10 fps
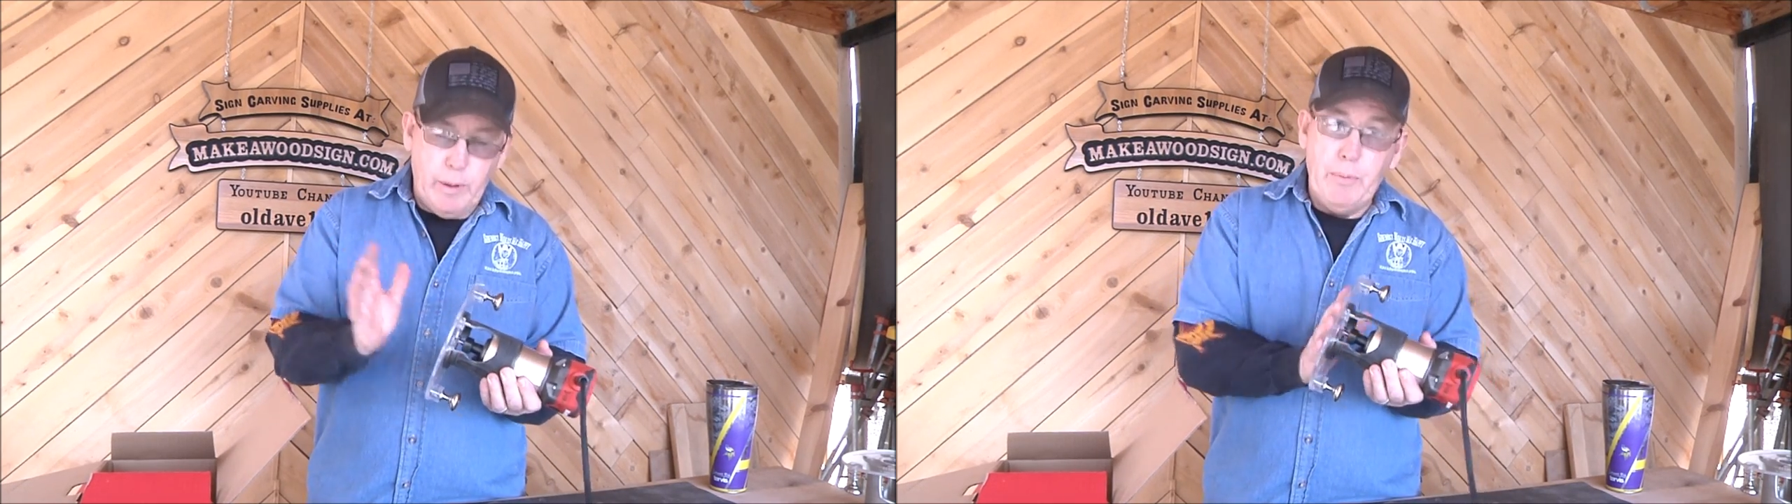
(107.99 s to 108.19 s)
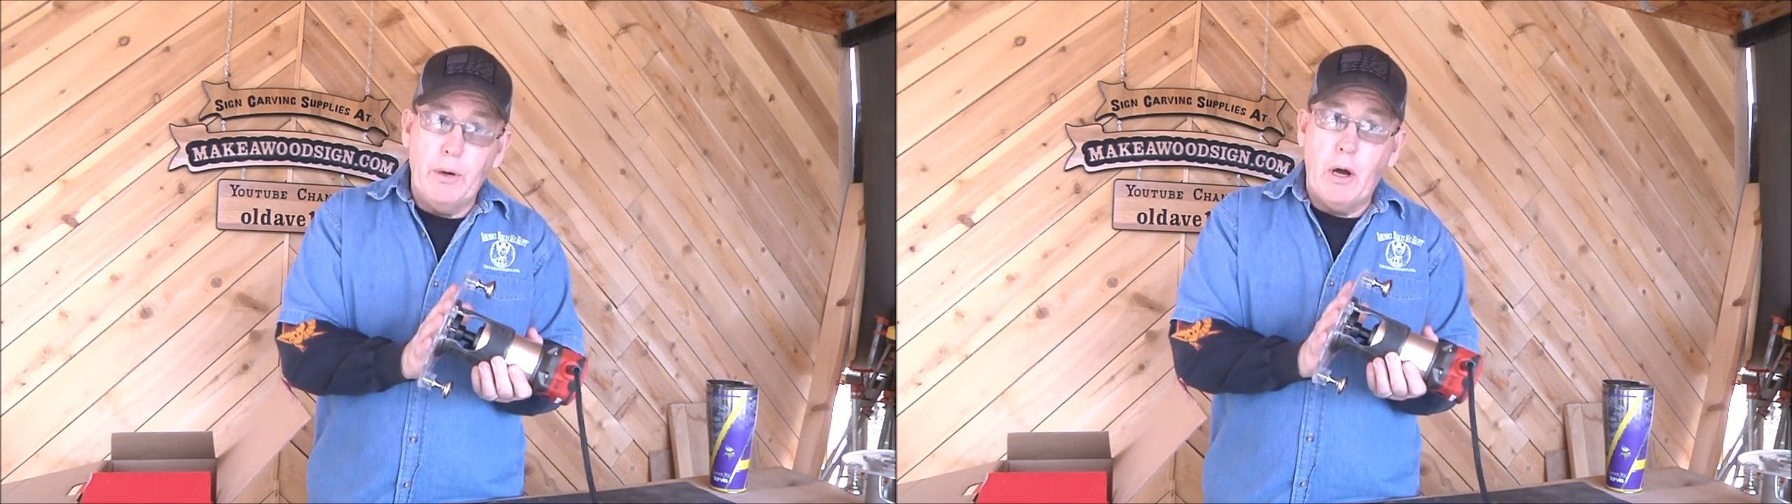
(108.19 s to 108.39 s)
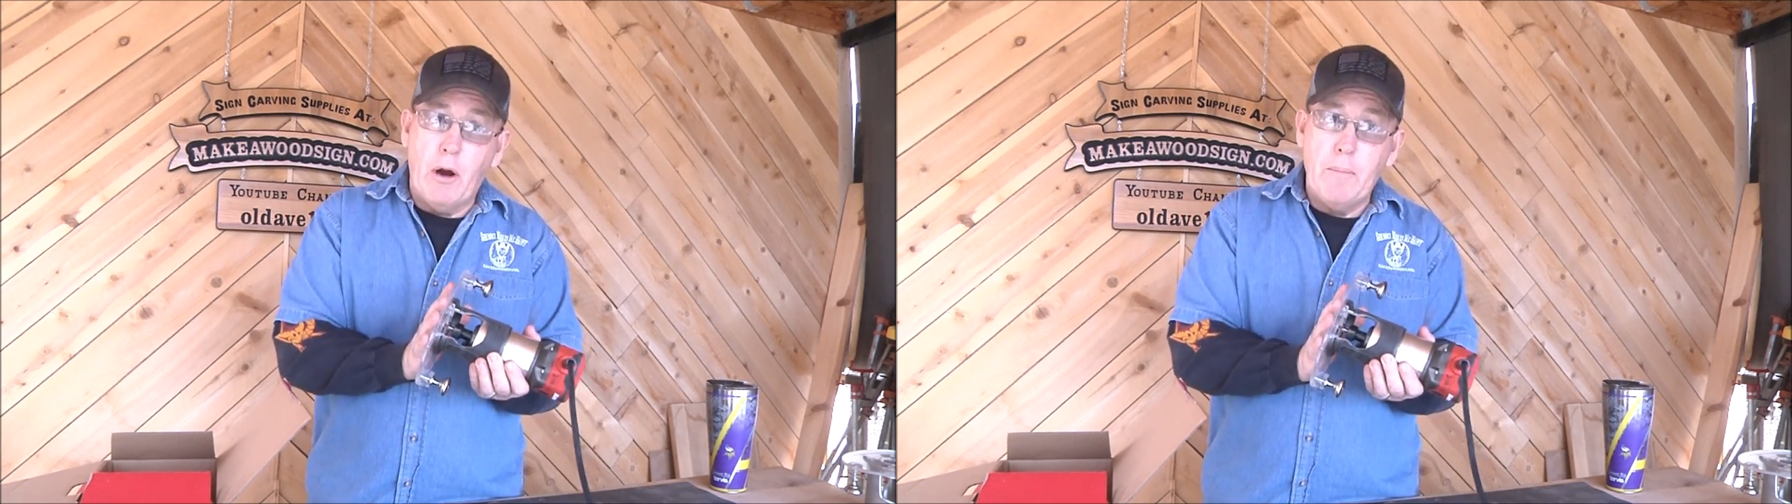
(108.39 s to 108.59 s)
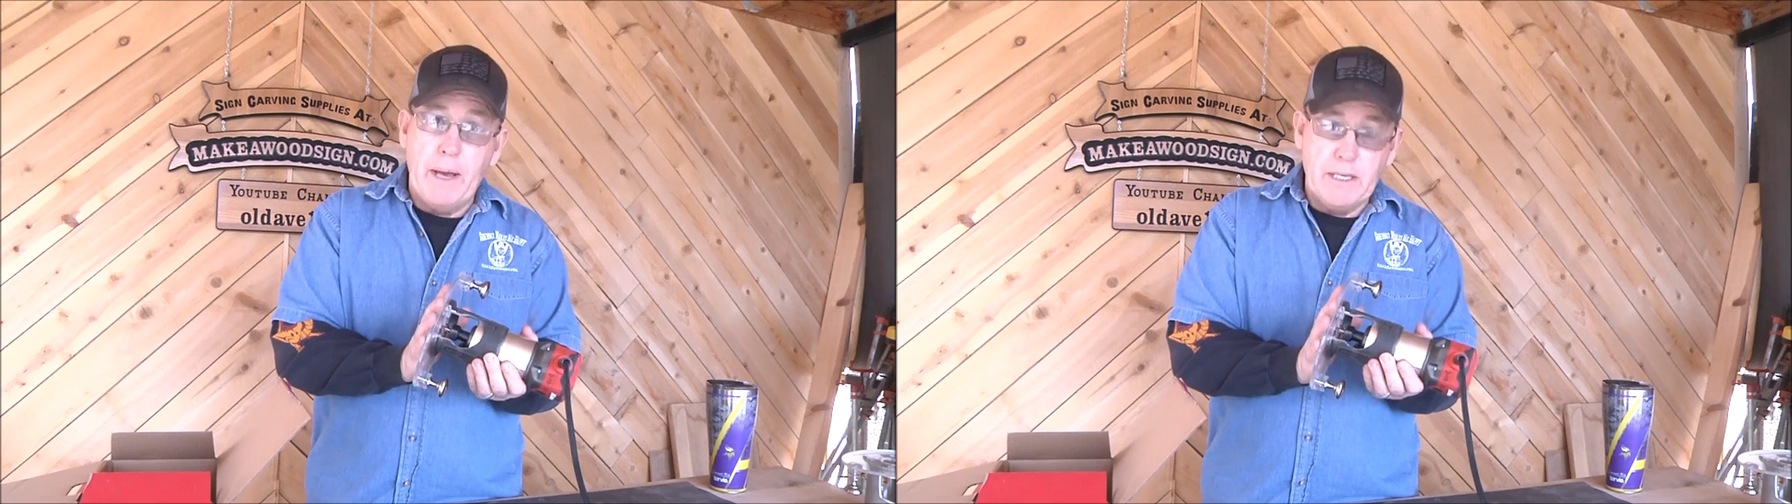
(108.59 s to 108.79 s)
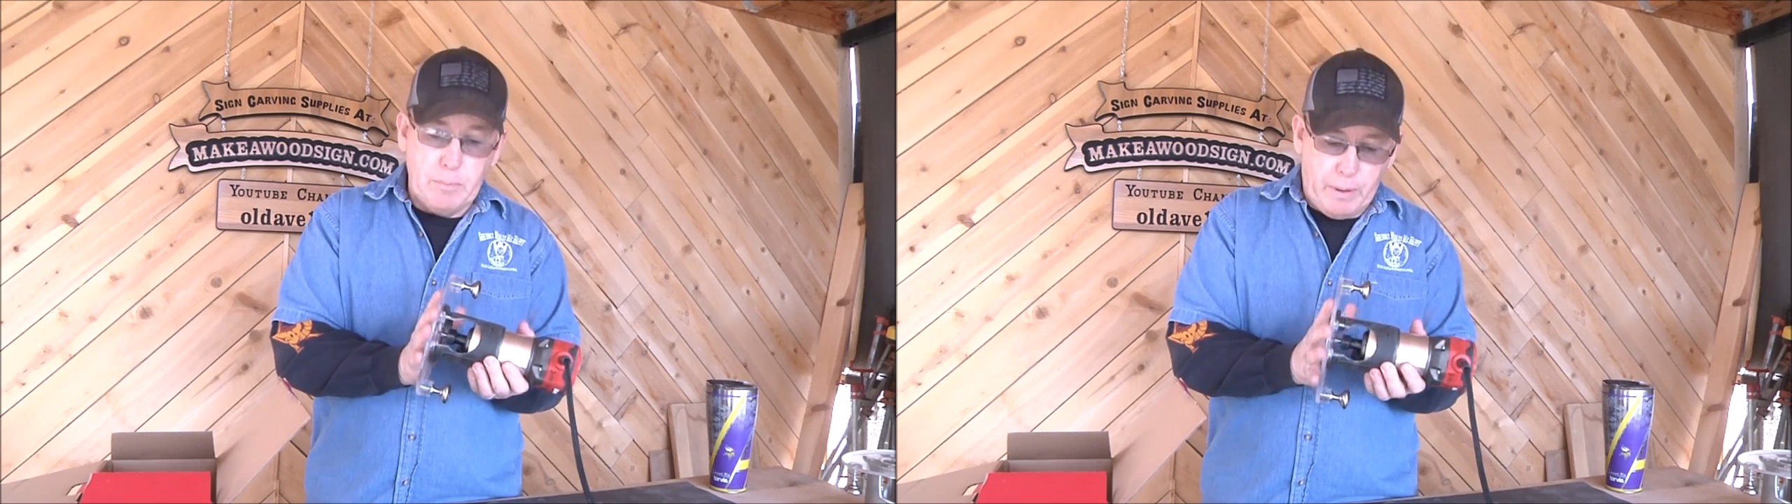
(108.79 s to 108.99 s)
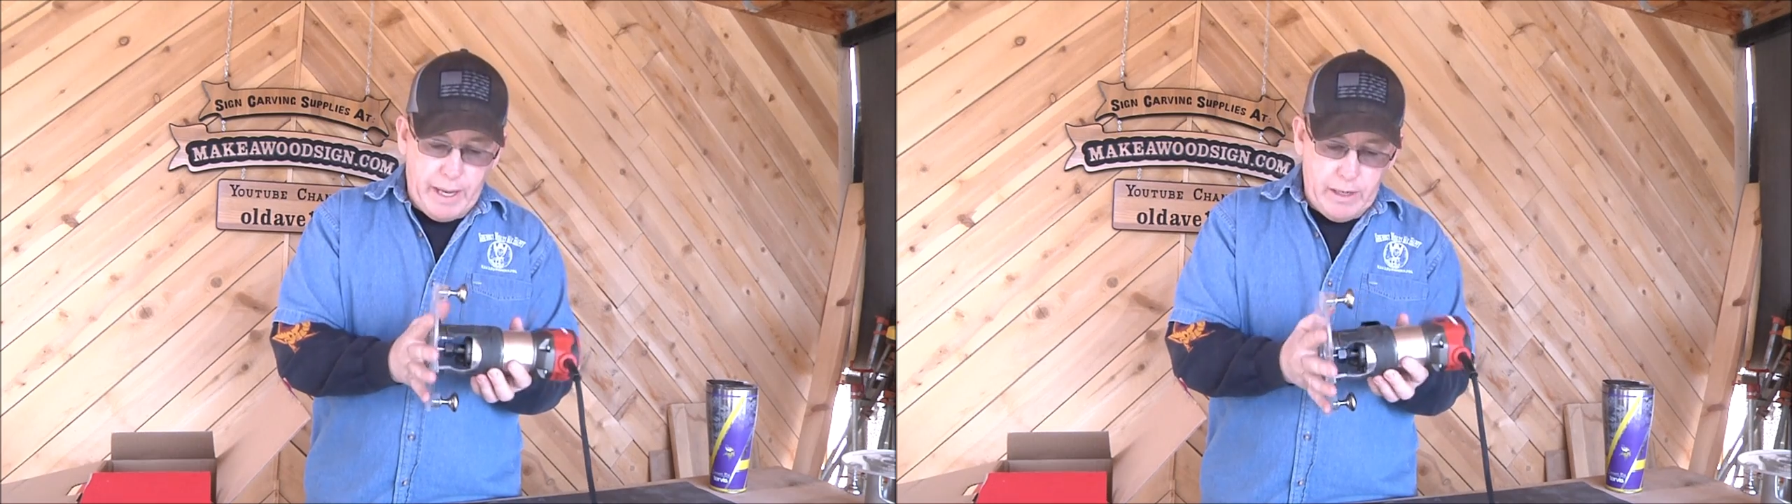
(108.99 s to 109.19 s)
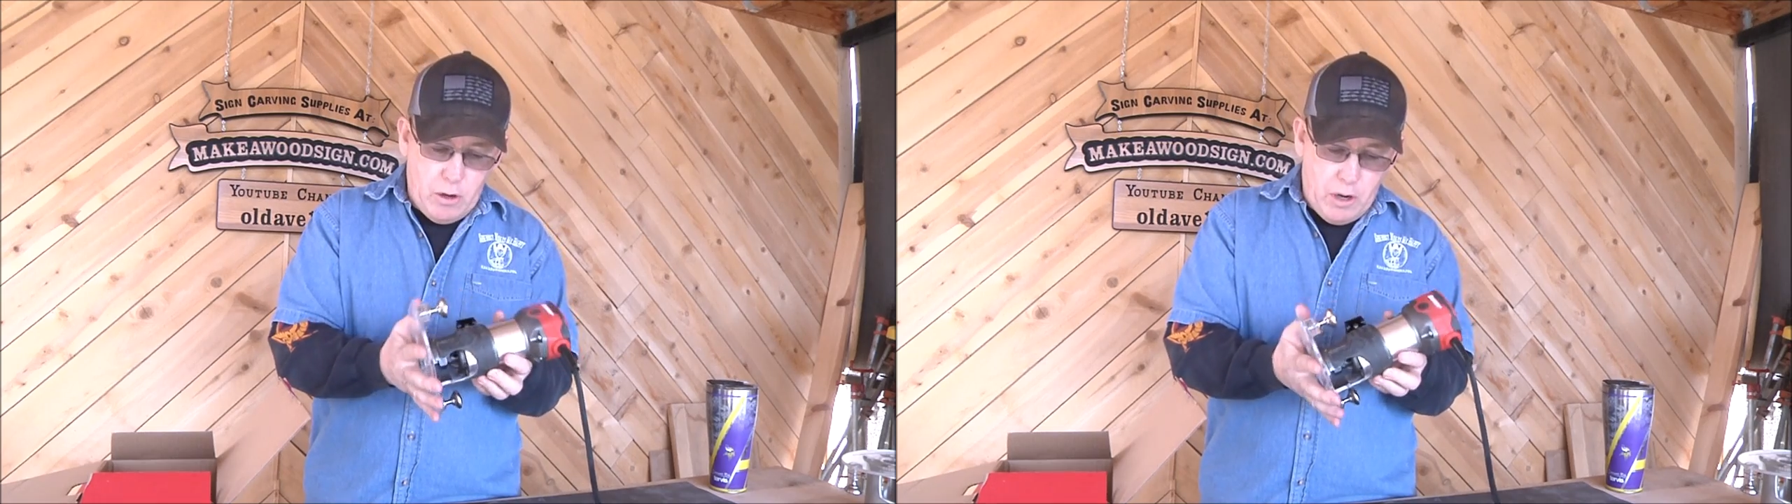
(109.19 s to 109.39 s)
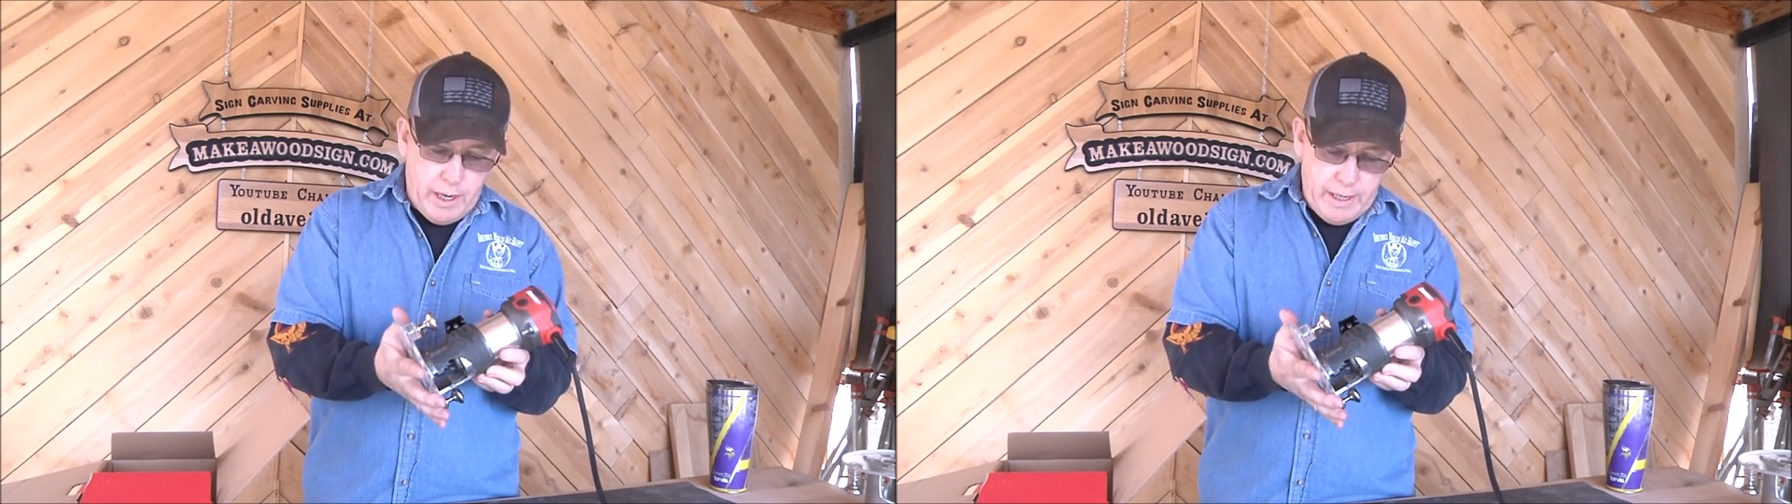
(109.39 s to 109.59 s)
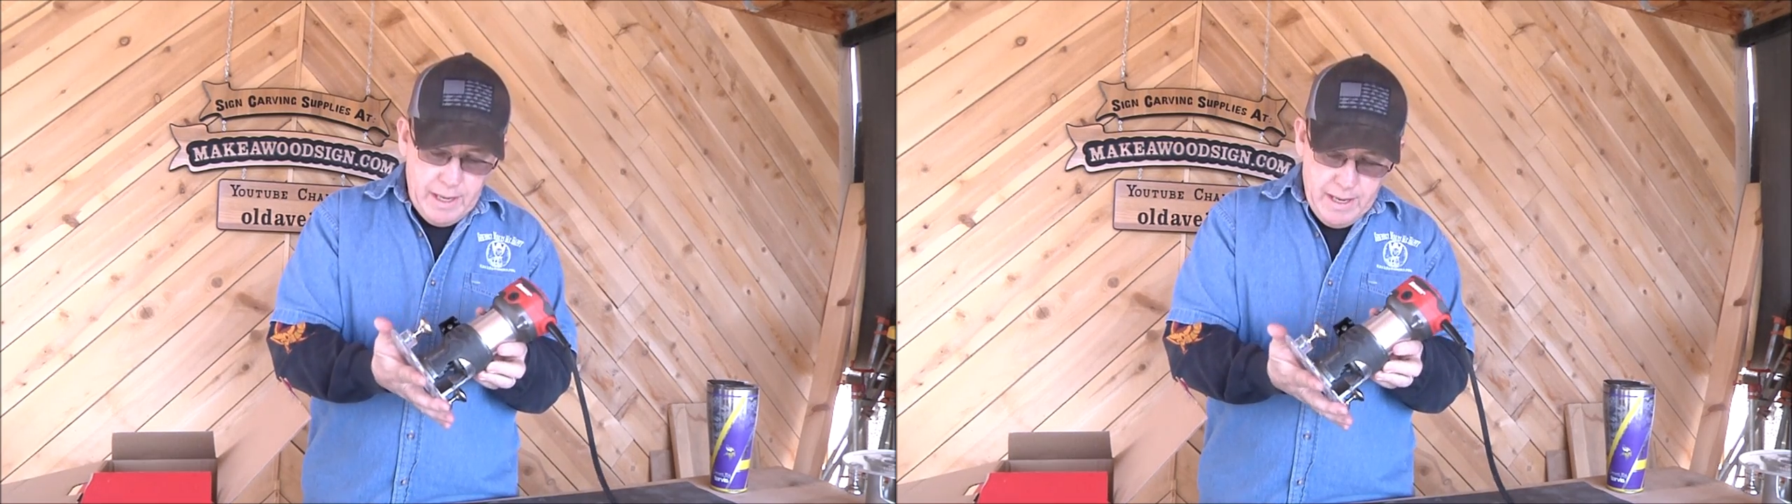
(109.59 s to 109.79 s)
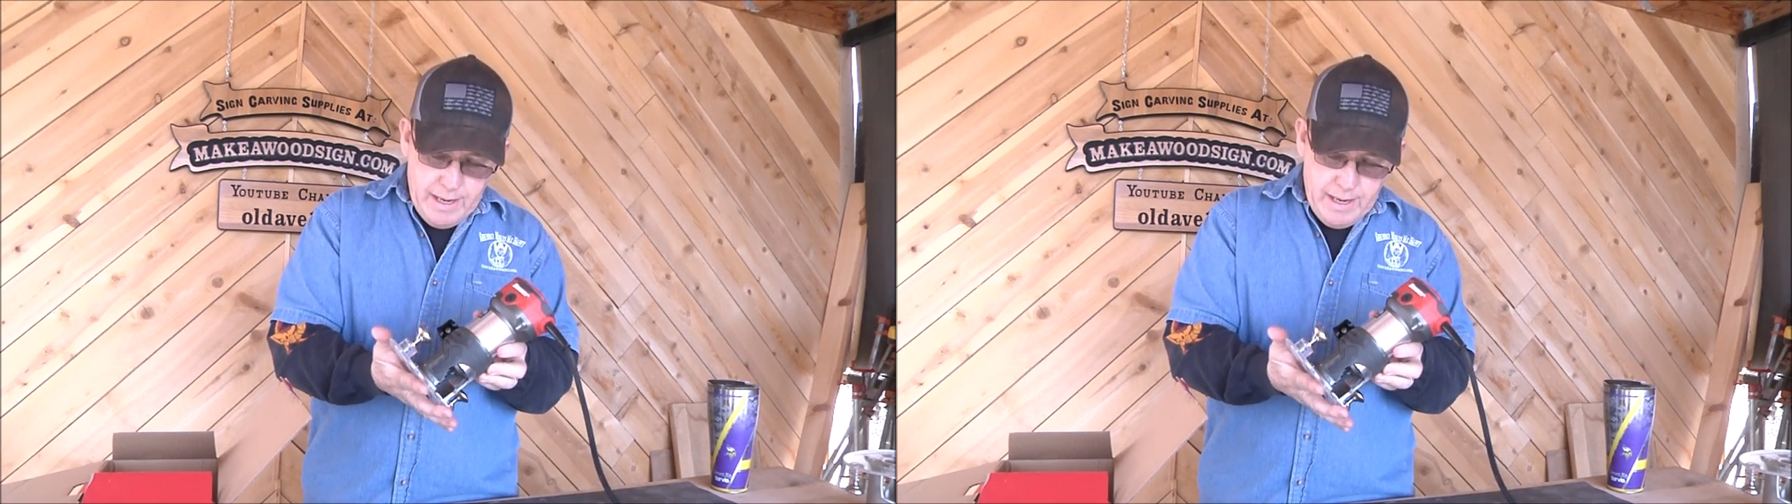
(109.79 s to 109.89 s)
we put our base plate on,